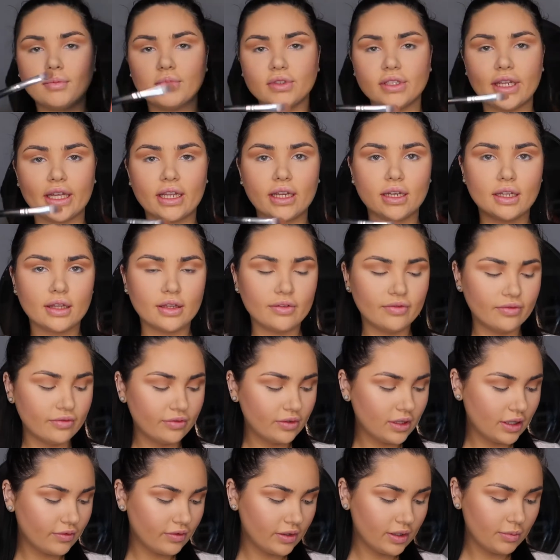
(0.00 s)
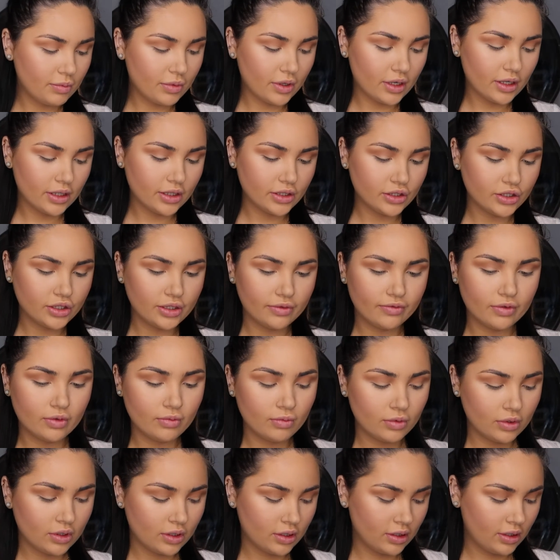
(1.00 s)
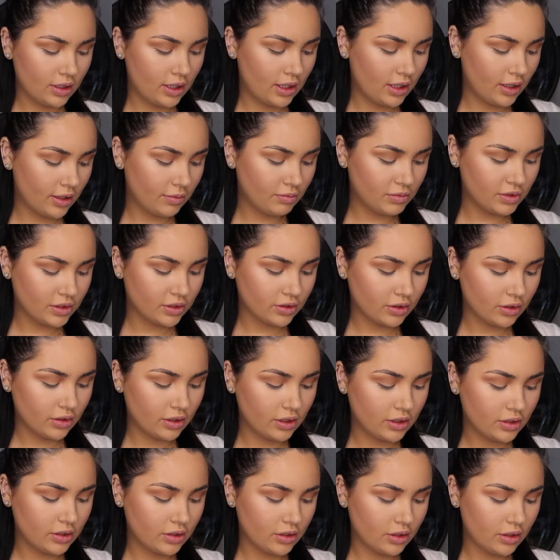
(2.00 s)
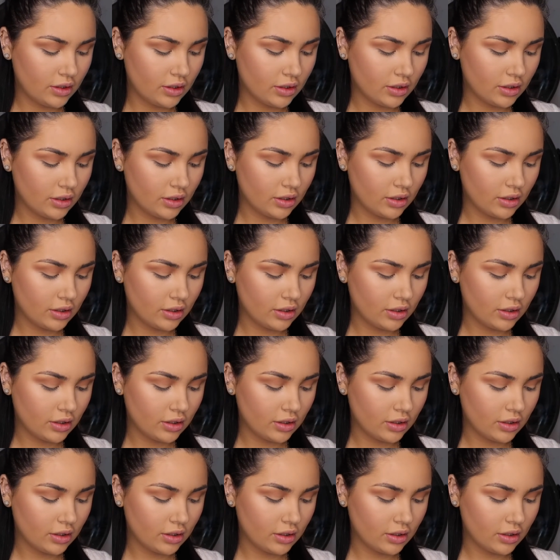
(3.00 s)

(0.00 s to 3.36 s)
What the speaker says: I'm just taking another fluffy brush, different one, and I'm just going to